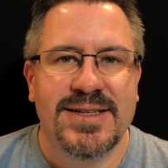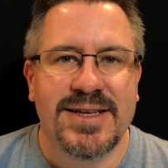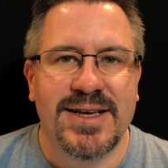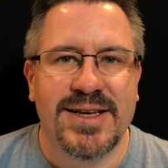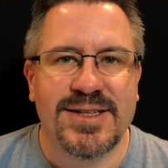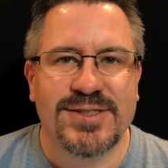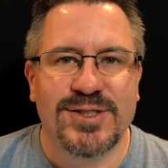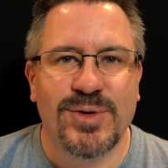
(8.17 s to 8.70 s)

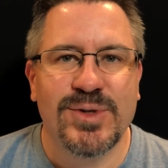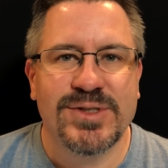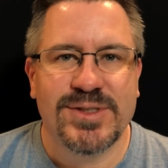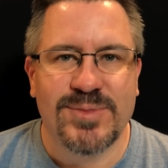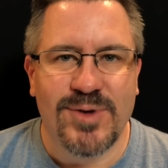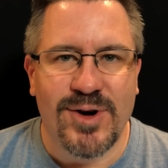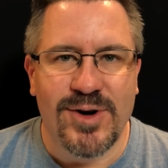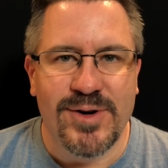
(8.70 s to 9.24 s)
And so is
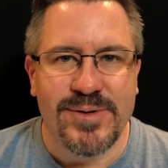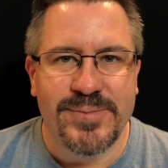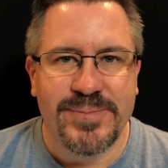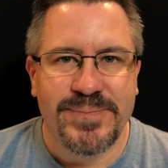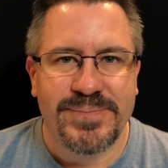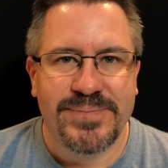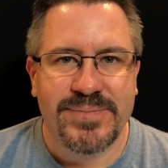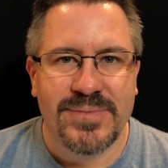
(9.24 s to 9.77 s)
tomorrow.
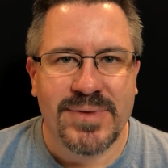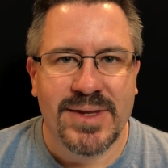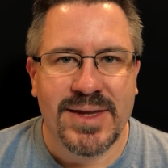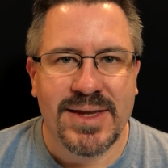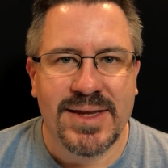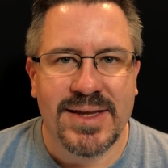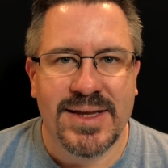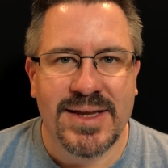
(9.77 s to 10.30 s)

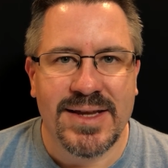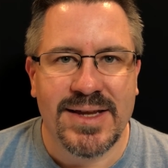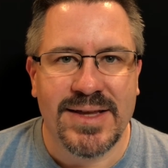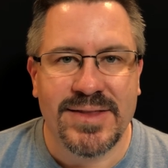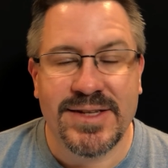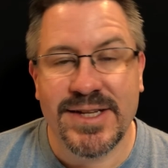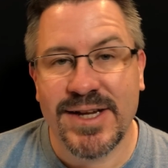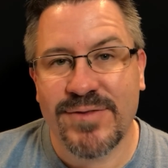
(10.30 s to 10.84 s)

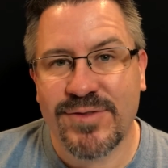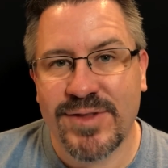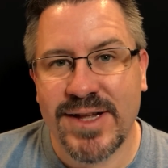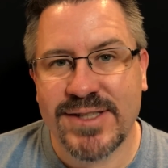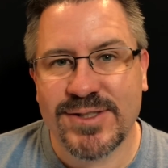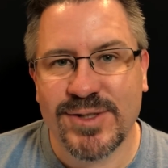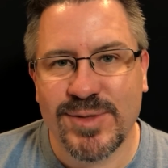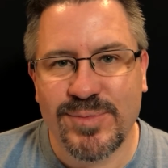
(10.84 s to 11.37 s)
And the day after
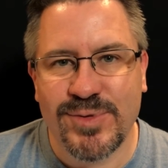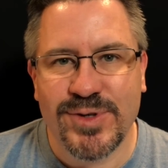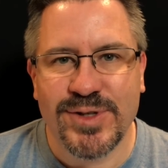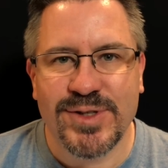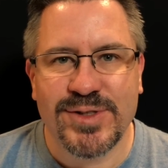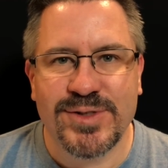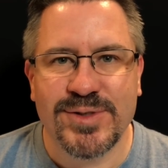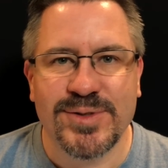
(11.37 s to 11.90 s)
that's looking pretty
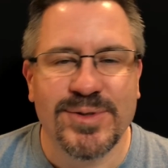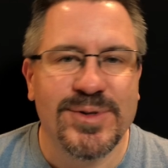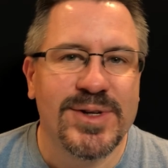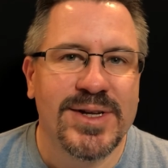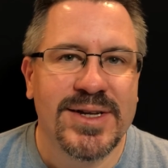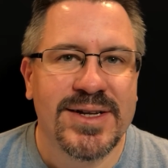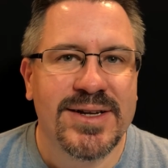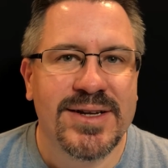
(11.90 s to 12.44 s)
good too.
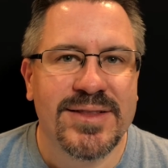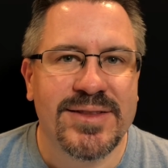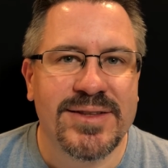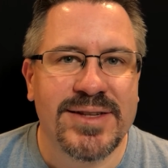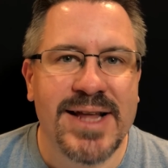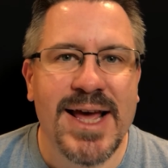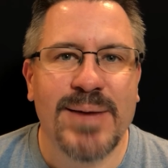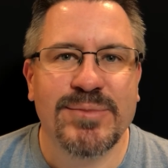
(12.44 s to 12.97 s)
The
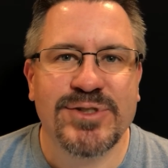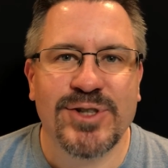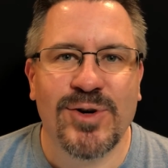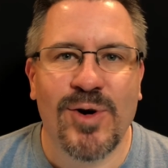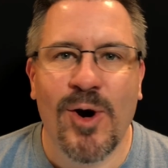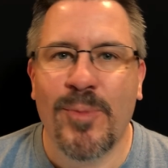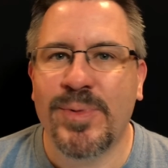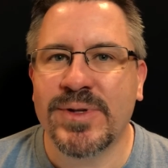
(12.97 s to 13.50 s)
NAMM show
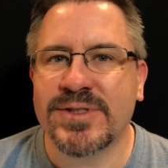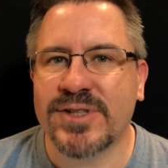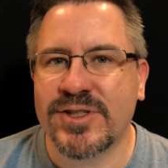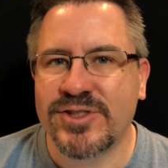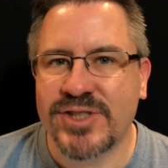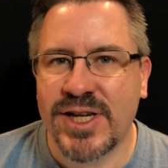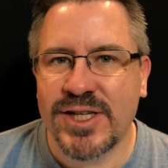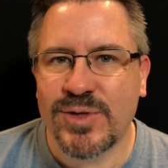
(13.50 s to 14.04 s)
opens
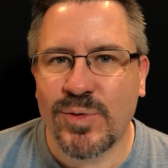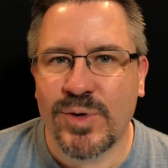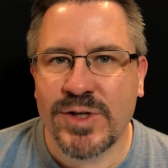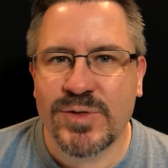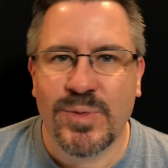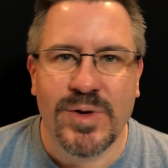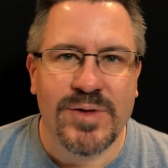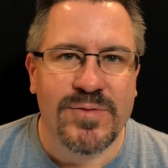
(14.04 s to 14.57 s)
on January
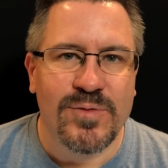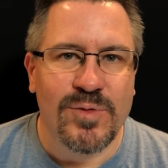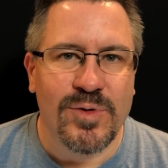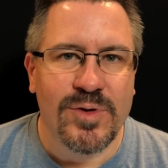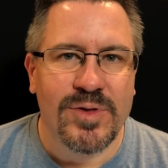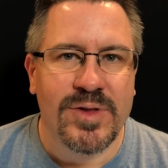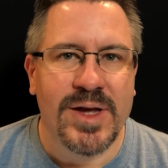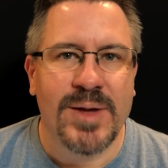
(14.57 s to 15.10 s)

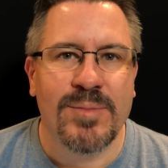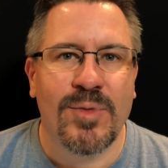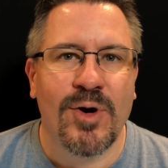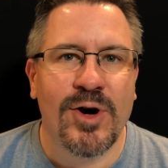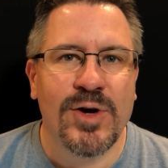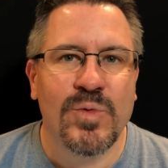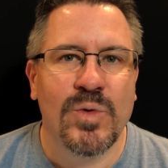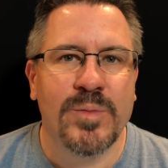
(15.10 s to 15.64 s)
24th, and
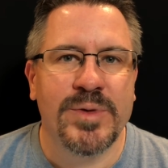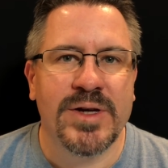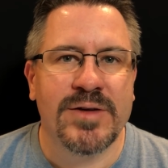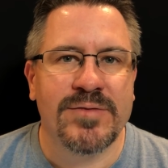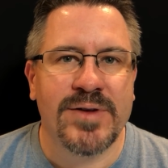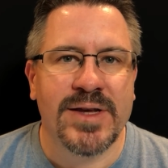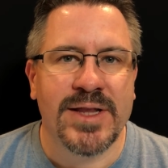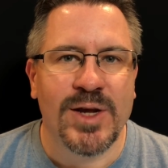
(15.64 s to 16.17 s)
Martin will be
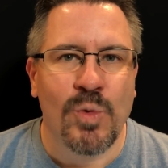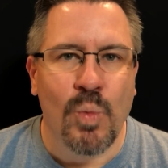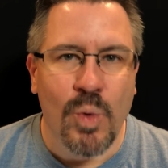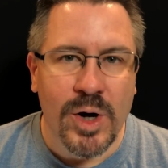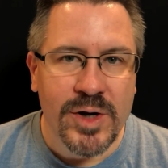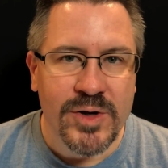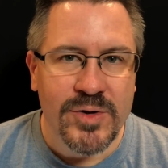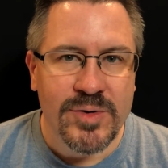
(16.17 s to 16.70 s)
unveiling
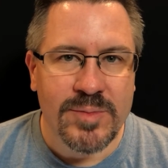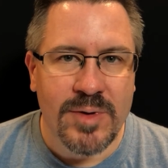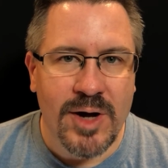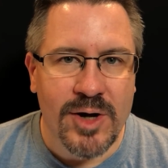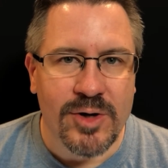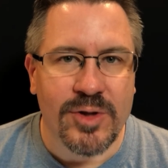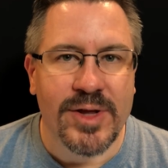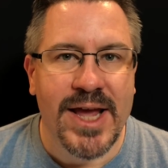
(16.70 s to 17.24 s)
one new
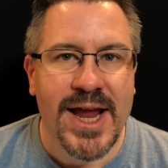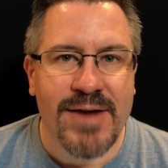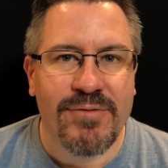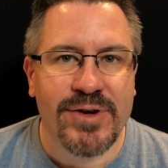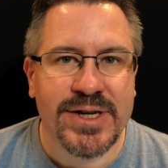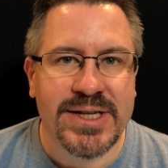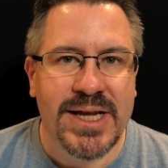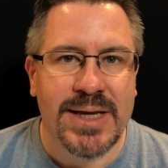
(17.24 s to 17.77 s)
model
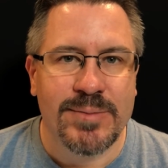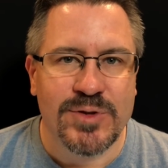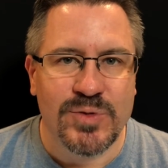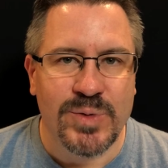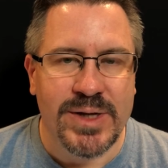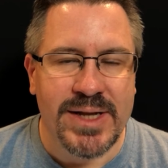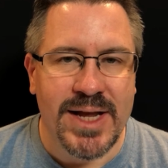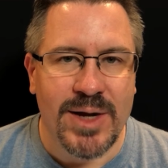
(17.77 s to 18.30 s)
every day
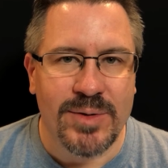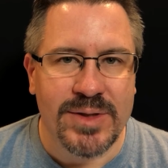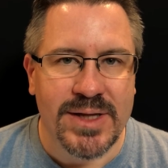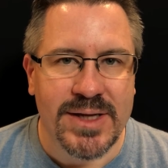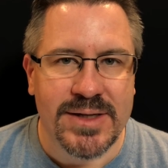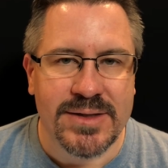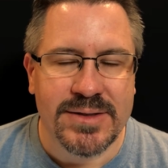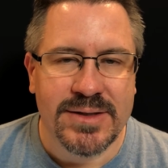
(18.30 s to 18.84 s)
between now and
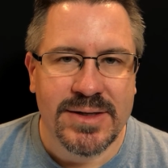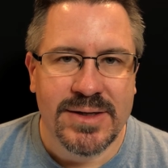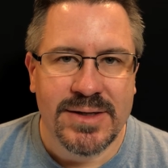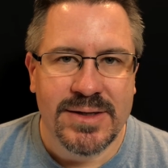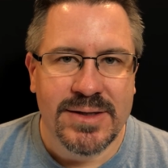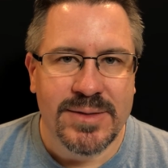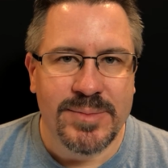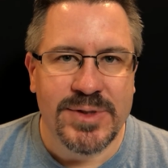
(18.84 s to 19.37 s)
then.
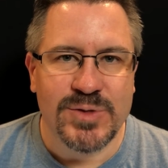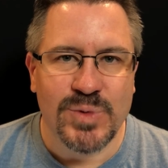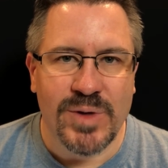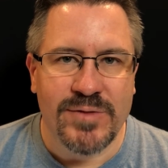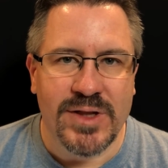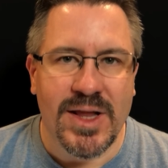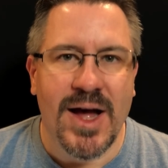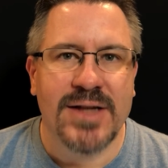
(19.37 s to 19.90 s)
It means we
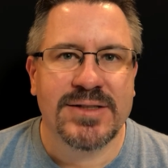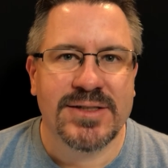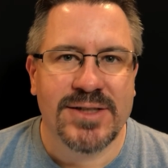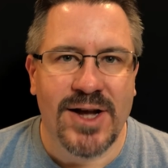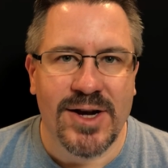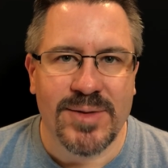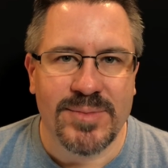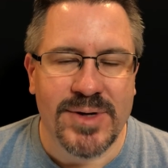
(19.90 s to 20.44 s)
have a lot to
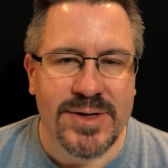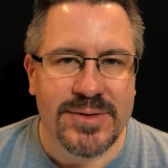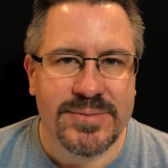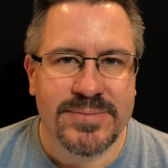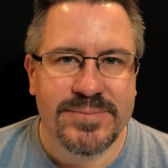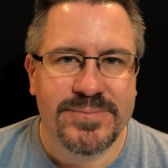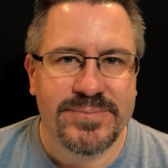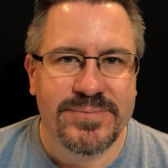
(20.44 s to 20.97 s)
talk about.
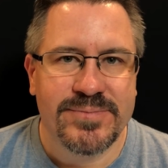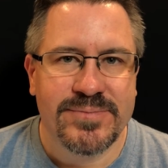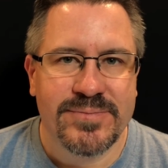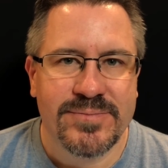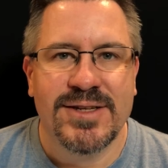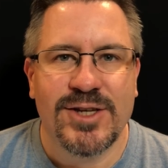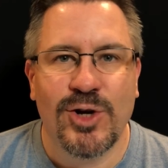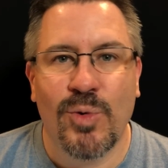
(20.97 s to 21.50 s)

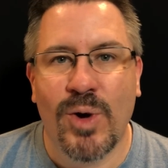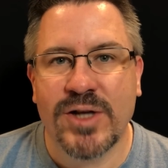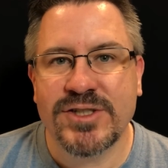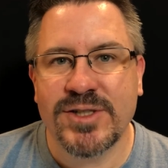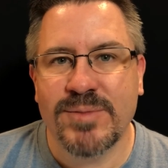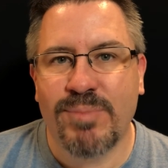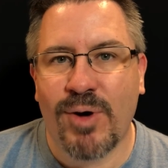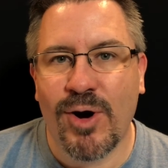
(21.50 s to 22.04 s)
You're
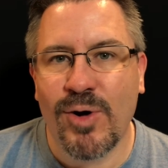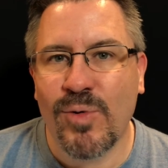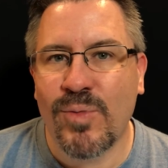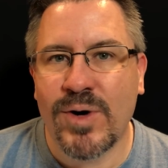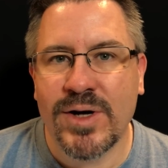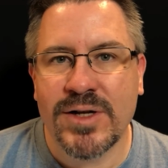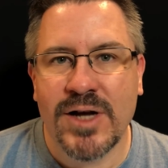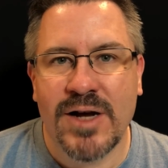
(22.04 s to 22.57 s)
watching part
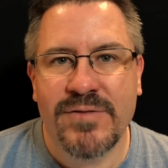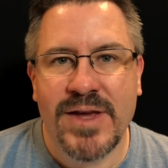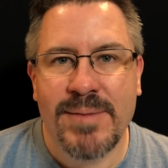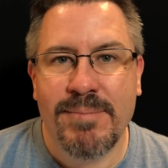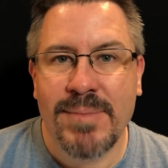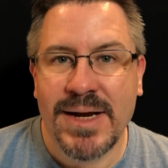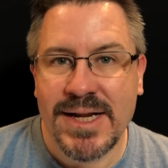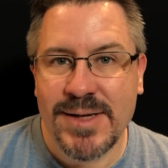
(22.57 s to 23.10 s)
one of a
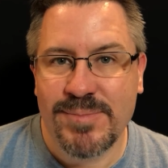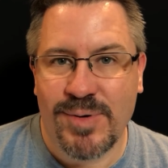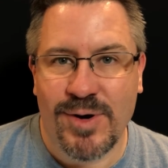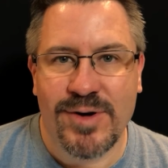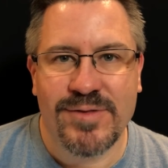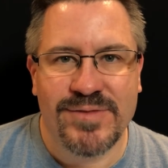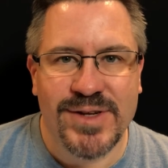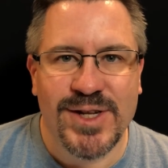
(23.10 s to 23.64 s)

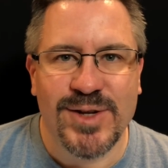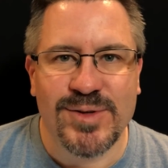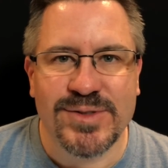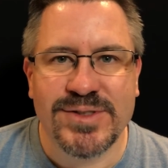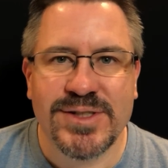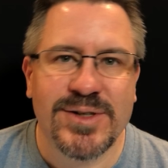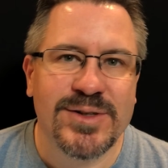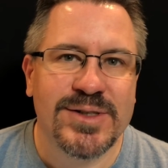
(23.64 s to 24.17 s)
many-part video
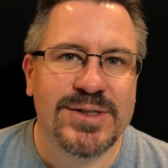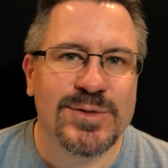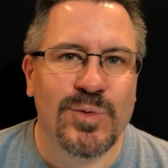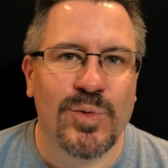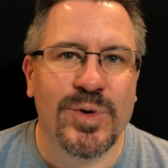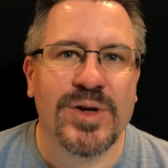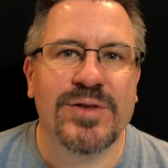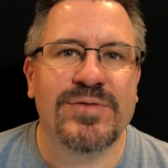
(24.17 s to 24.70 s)
series
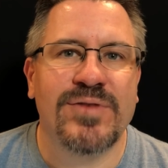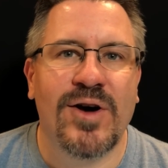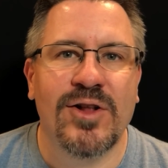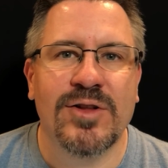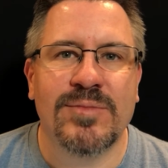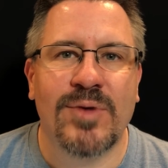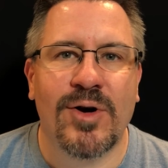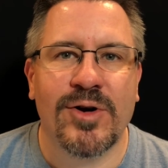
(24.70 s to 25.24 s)
where we're going to
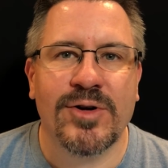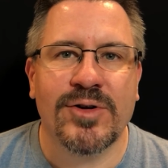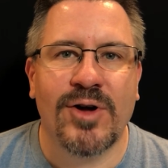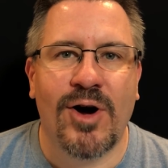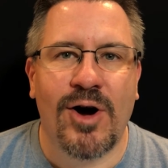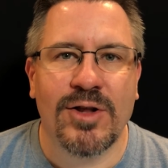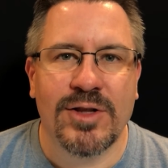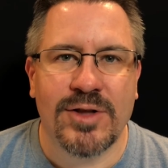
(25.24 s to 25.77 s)
follow Martin
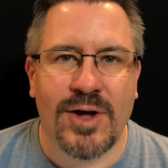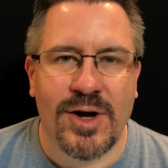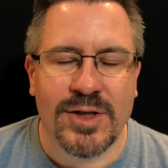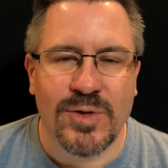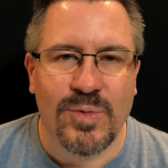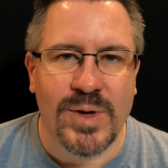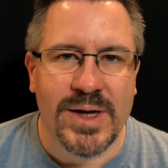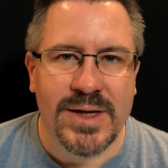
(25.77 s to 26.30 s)
all along
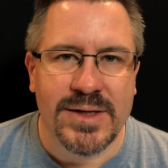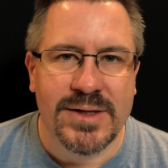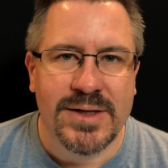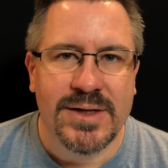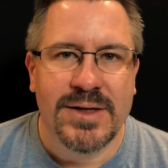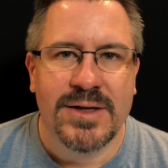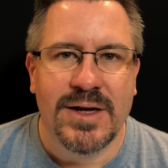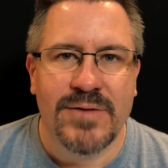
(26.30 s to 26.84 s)
the way.
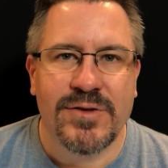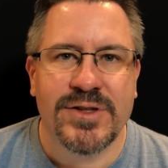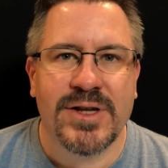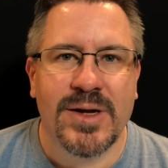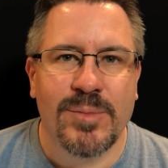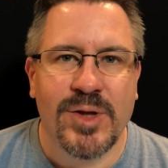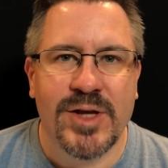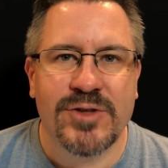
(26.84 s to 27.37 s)
Every
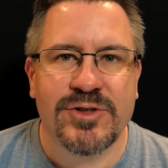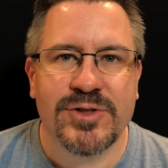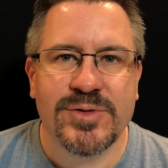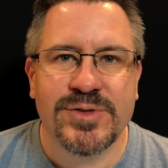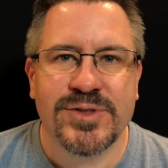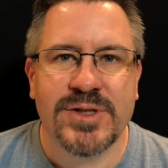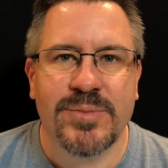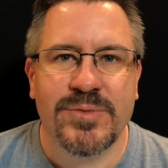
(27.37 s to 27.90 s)
time they
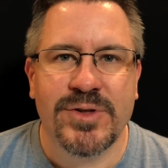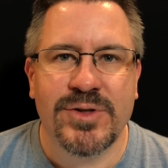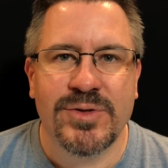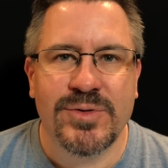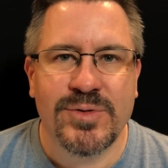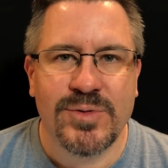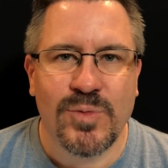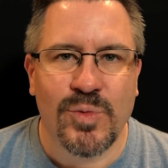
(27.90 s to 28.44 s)
introduce something
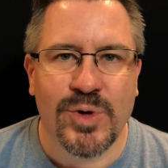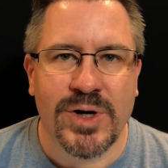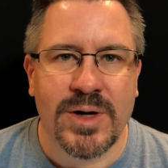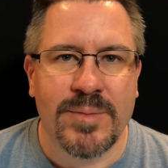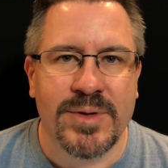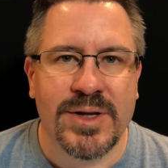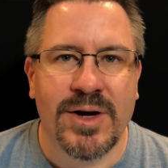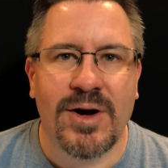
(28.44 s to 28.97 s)
new, we're going to
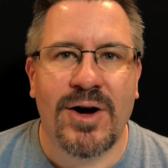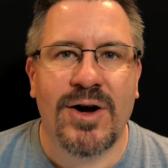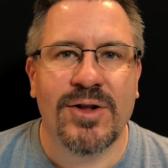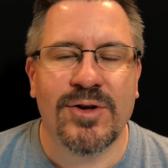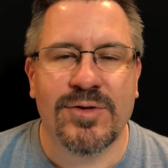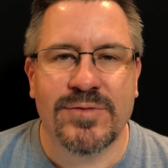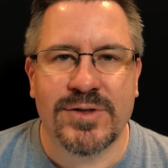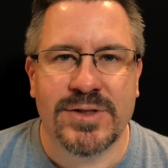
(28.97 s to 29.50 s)
be all
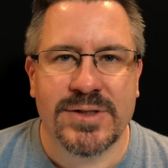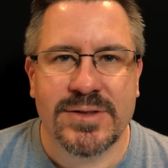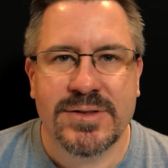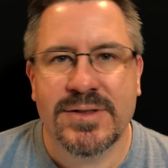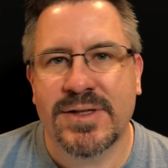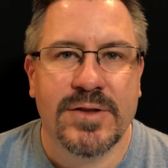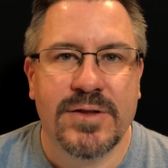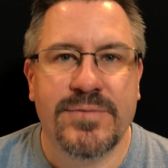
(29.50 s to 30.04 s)
over it.
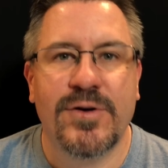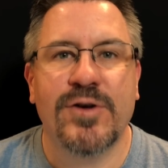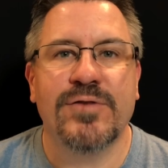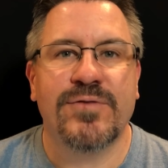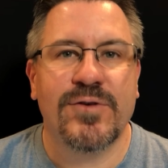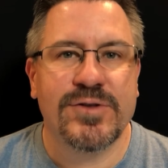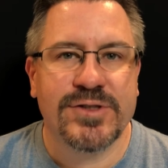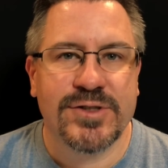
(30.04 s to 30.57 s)
The very
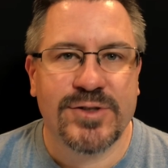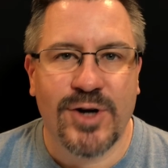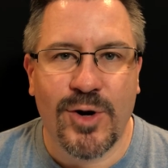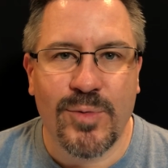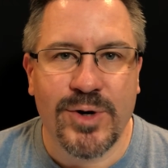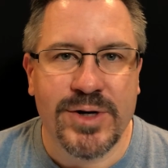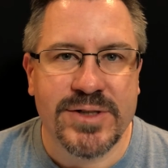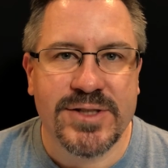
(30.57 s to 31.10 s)
first guitar
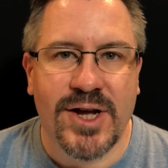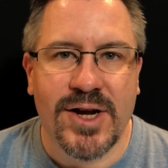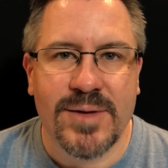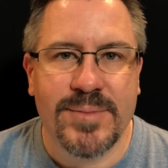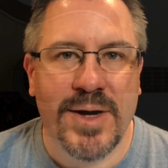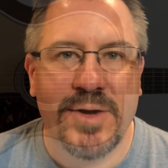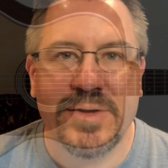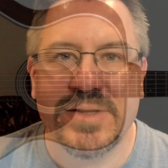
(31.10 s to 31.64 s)
we're going to talk
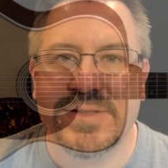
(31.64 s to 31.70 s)
about